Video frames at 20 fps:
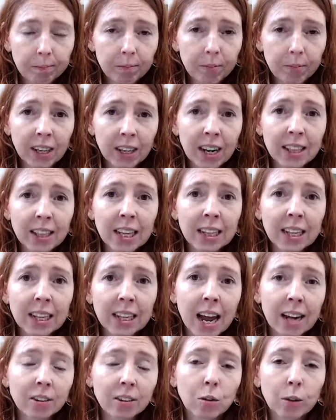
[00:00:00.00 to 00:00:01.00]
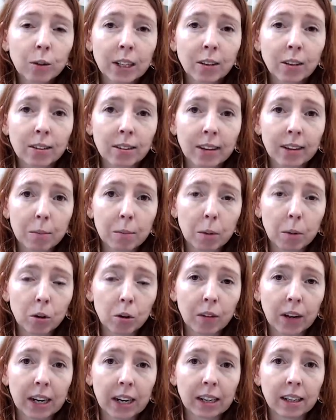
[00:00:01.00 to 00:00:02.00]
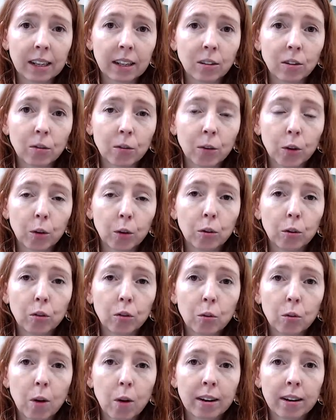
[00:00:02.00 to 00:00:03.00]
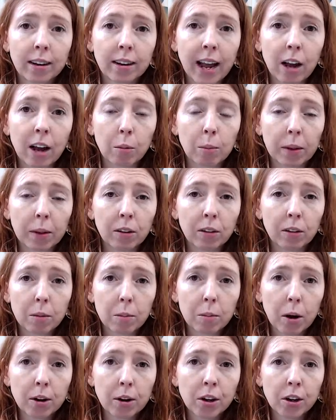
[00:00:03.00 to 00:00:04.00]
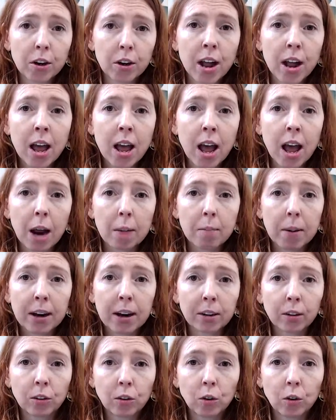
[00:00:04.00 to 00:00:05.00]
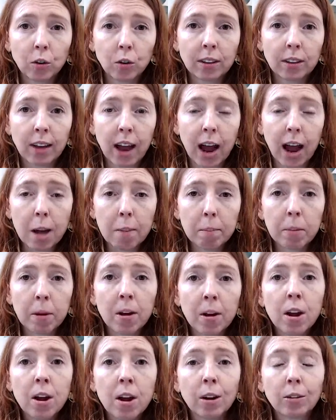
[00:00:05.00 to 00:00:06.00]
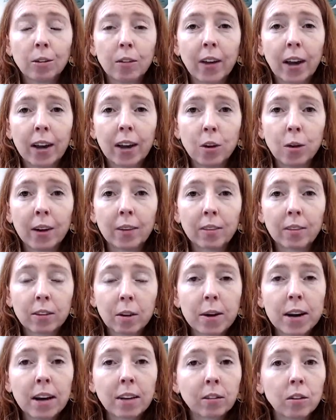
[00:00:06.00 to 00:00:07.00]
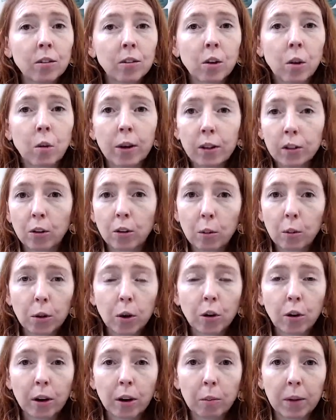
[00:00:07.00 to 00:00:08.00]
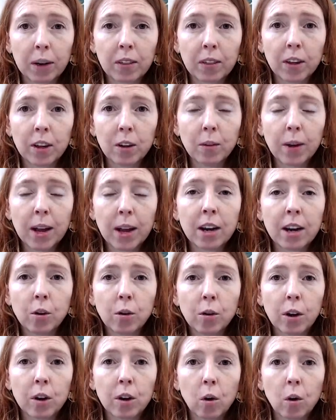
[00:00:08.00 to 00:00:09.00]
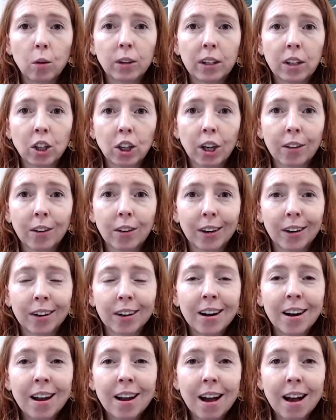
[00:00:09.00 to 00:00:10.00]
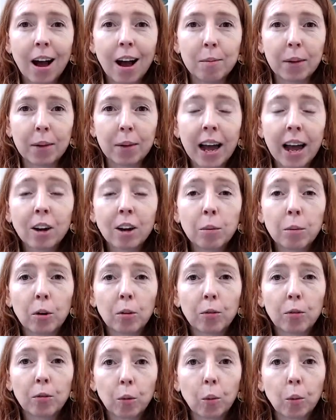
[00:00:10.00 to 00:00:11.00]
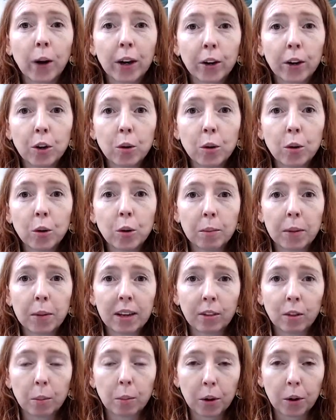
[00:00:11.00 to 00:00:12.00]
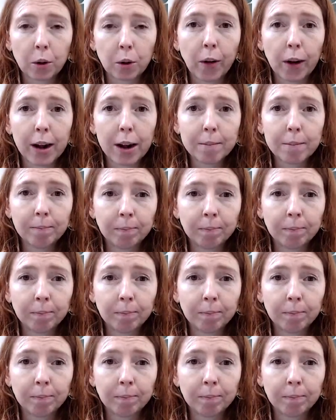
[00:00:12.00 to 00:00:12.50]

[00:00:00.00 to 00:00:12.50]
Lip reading: And then the last way you'll stay motivated is for those who want an accountability partner. I pair students up so that you have someone else who's going through the program with you and you can hold each other accountable for where you want to be in the program.